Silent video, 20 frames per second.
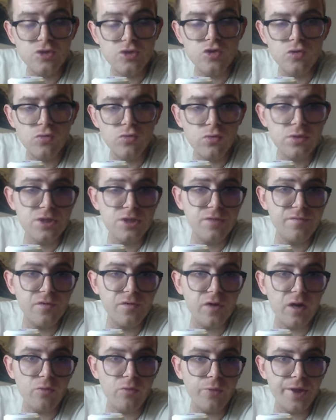rooks
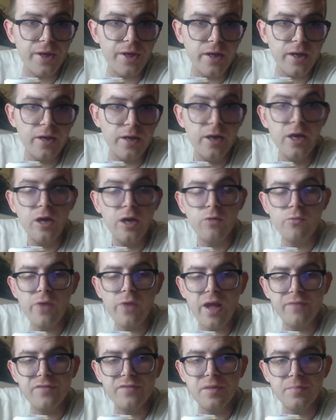for a queen,
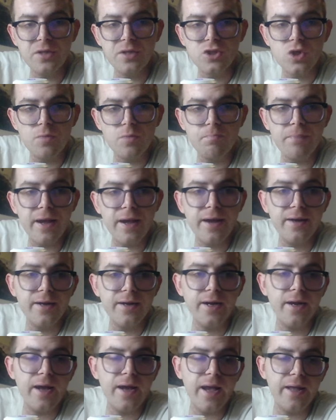we have the bishop
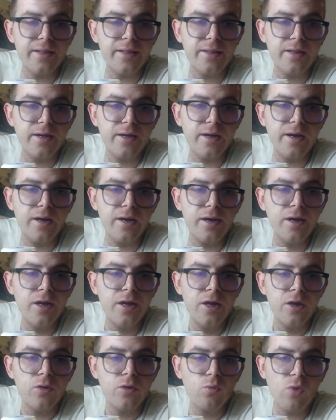pair, and
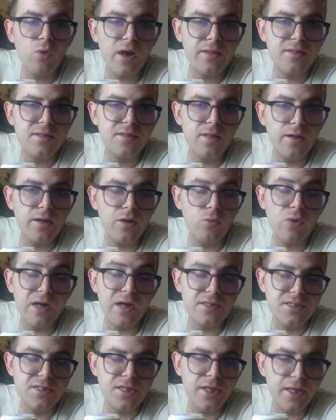
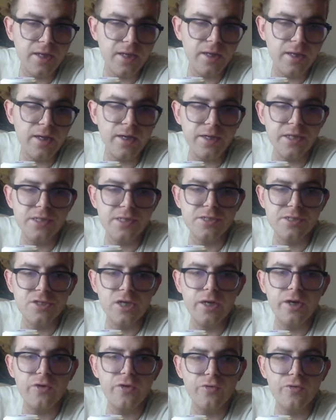white's king is
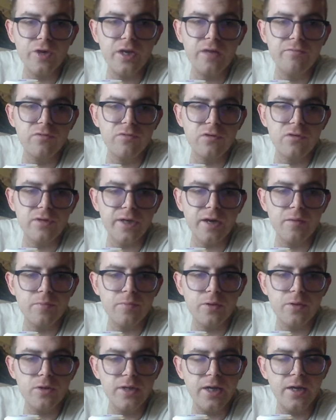really
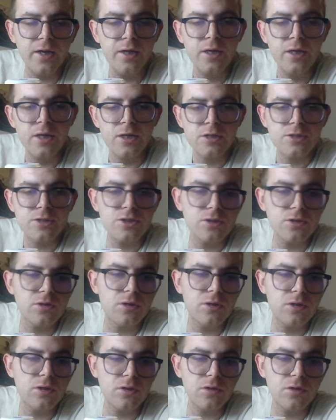vulnerable.
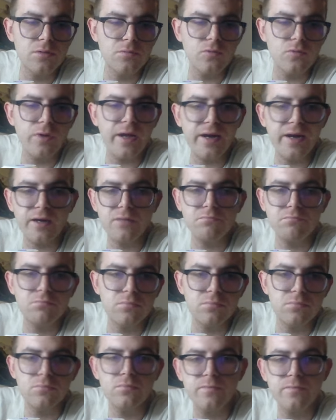So we are
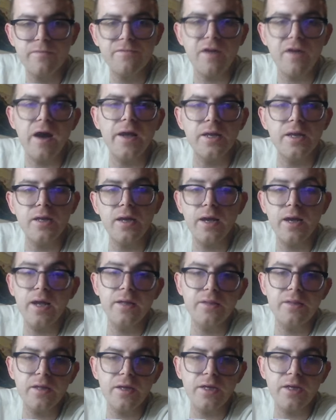fine.
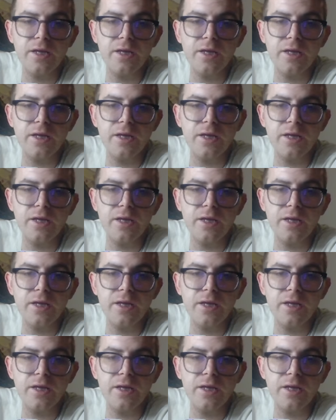And